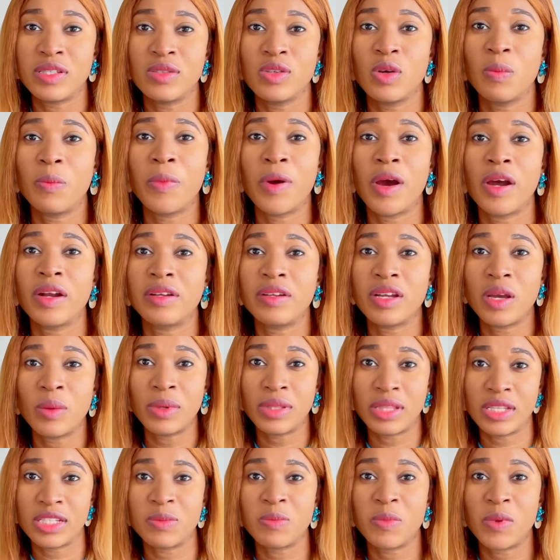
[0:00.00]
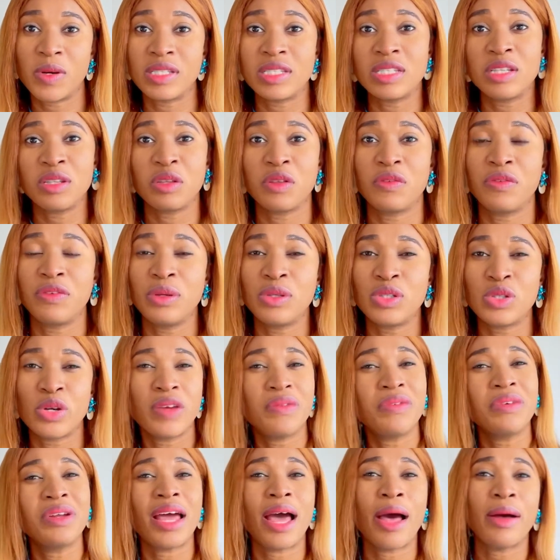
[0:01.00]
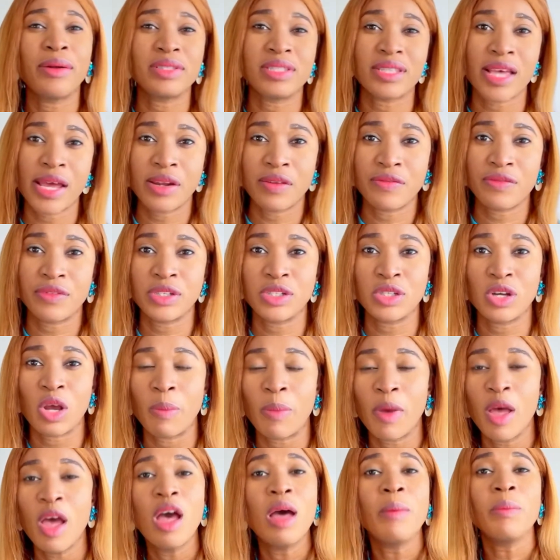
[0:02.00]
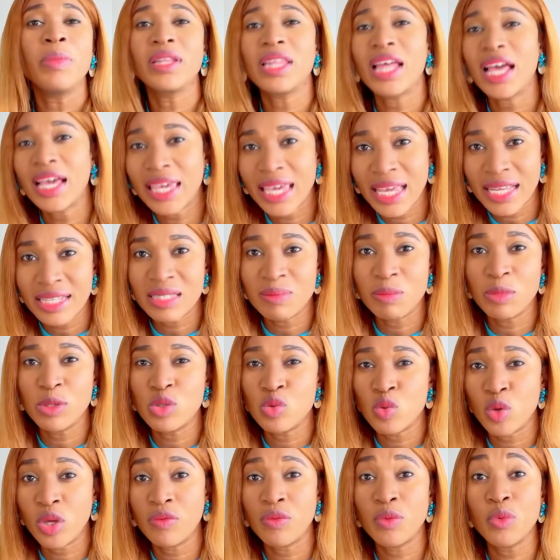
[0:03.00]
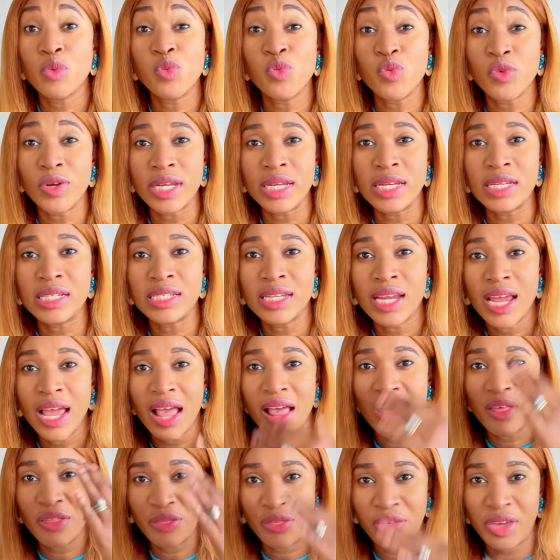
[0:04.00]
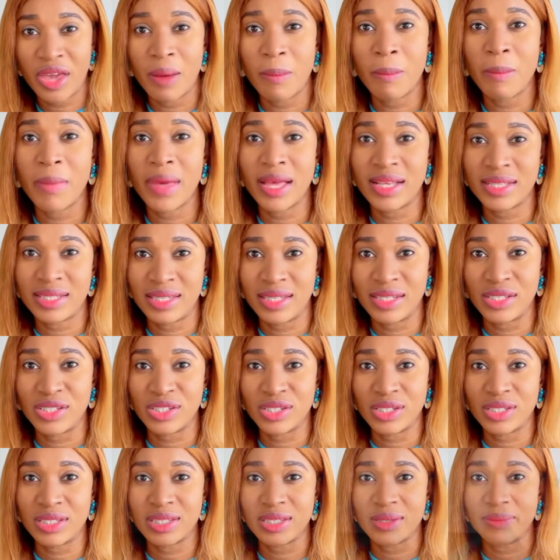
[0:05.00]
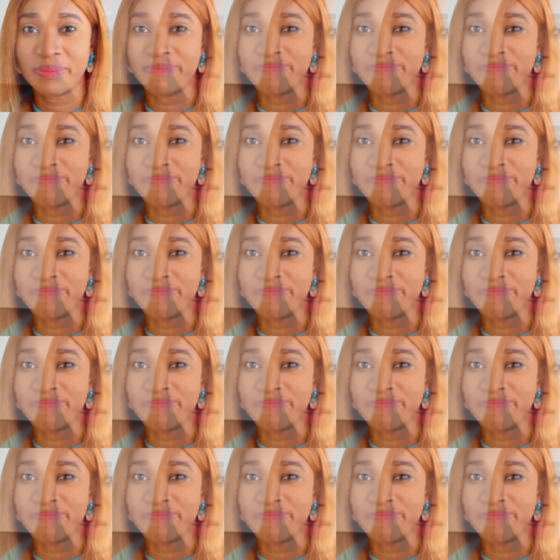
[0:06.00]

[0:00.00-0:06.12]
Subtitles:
or partner with this person in the future, even outside of the job. But that gets me to even read their messages.